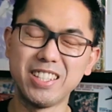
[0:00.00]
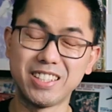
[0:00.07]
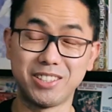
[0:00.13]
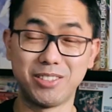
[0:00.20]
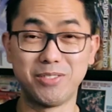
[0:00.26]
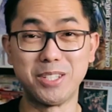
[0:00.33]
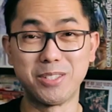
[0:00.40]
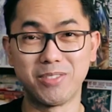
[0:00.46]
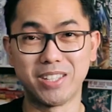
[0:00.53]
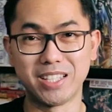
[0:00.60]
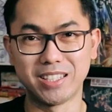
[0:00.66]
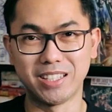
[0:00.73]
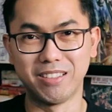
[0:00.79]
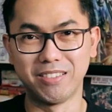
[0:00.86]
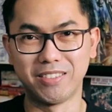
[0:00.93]
convinced
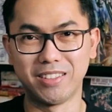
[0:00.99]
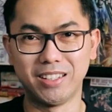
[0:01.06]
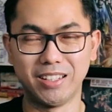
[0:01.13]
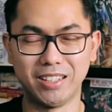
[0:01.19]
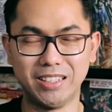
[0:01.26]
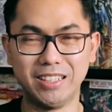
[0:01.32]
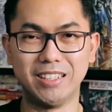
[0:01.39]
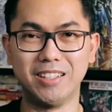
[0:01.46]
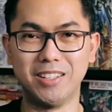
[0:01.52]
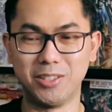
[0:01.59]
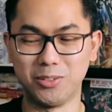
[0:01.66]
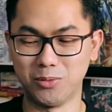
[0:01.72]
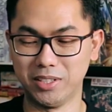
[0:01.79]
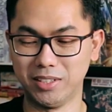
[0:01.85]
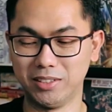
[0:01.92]
myself that I needed
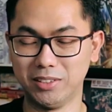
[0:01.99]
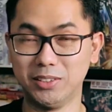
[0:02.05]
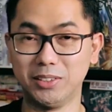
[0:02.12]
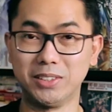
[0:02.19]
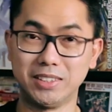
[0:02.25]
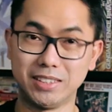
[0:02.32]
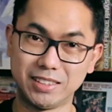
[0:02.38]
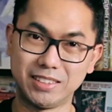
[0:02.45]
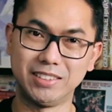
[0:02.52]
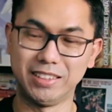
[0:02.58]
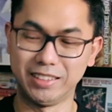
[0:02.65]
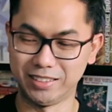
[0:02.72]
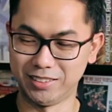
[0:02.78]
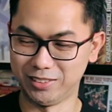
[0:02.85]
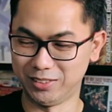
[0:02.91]
this one too, because it's
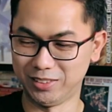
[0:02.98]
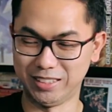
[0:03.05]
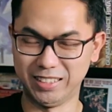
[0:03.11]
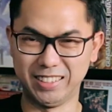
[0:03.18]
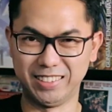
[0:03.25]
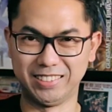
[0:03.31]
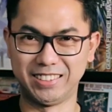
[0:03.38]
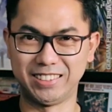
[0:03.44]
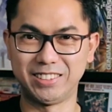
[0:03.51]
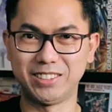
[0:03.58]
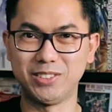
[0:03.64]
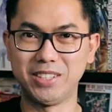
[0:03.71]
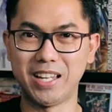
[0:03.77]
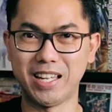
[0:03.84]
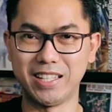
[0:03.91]
like, look at it, it's
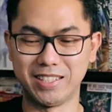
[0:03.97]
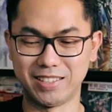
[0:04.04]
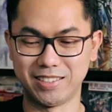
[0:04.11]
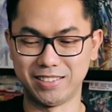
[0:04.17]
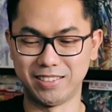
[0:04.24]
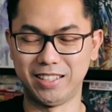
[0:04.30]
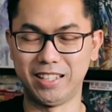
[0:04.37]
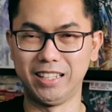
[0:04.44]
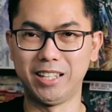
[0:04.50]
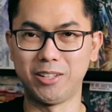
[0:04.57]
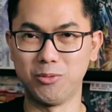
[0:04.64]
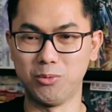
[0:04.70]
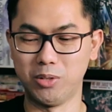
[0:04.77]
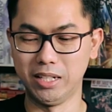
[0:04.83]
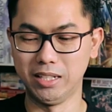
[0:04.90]
so nice, and I
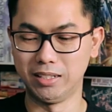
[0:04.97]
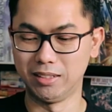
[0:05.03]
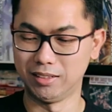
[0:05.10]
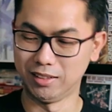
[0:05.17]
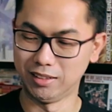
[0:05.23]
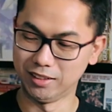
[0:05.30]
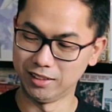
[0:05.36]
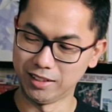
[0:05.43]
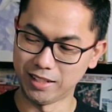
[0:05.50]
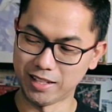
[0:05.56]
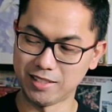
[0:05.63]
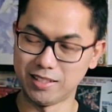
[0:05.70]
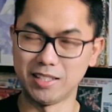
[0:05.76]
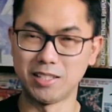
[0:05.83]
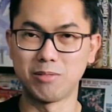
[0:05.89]
like white, and it
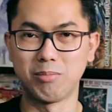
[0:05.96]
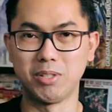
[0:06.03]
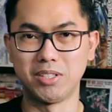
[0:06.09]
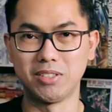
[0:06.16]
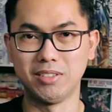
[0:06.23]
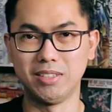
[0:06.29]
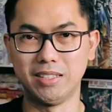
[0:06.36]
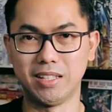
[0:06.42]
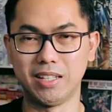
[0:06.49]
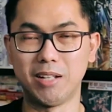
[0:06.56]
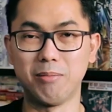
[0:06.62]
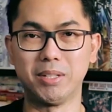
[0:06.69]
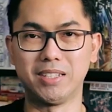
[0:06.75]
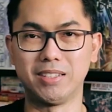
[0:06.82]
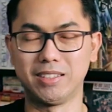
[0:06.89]
has that special design.
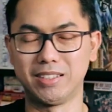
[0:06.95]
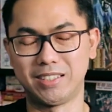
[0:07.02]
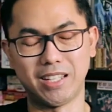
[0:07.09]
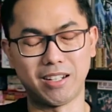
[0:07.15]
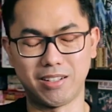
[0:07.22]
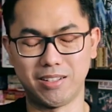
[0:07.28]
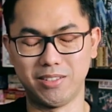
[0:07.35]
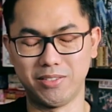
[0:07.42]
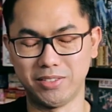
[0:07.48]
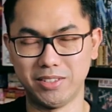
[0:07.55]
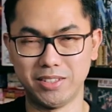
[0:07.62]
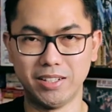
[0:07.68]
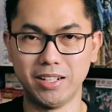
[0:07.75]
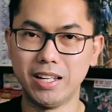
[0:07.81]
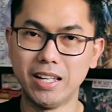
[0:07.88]
I'm a sucker
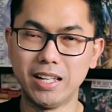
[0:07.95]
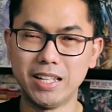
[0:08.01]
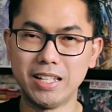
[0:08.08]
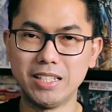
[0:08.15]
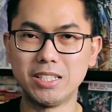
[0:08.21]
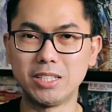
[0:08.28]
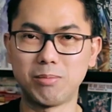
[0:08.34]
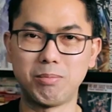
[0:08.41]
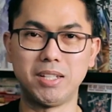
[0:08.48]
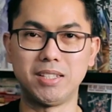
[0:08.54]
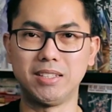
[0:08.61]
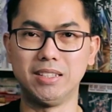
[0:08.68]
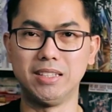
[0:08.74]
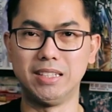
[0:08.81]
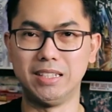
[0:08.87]
for
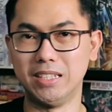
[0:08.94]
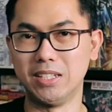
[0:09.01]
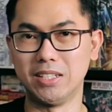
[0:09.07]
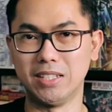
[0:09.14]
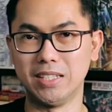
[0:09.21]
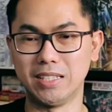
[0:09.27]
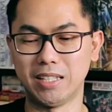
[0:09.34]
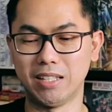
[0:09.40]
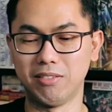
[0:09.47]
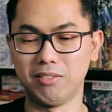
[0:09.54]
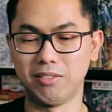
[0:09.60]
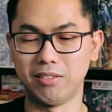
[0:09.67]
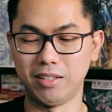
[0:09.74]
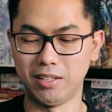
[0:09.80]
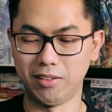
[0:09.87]
special edition stuff,
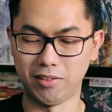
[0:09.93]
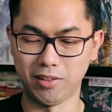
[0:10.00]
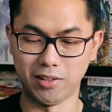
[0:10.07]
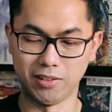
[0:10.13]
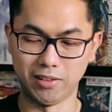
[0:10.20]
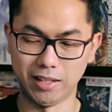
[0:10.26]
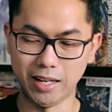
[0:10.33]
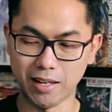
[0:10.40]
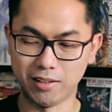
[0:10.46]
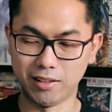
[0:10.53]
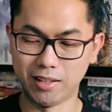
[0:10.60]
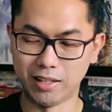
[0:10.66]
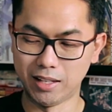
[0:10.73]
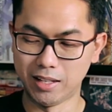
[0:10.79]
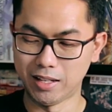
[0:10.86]
and so yeah,
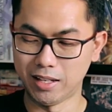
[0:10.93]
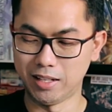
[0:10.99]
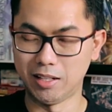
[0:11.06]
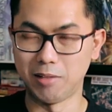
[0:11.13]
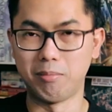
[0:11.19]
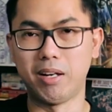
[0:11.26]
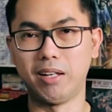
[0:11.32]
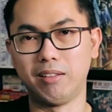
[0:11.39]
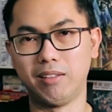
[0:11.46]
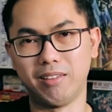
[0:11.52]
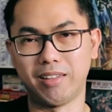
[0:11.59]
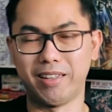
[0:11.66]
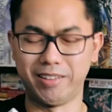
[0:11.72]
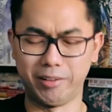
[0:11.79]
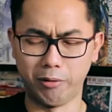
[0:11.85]
ended up buying
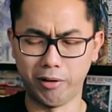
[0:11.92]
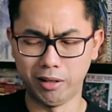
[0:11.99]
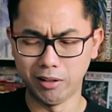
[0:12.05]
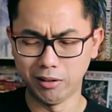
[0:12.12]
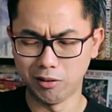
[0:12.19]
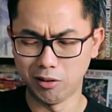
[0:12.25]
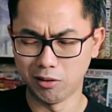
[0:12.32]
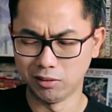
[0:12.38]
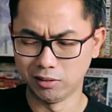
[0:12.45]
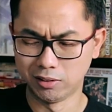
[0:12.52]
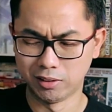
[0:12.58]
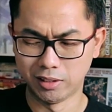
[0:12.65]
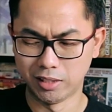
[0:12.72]
this. I said, well, you know,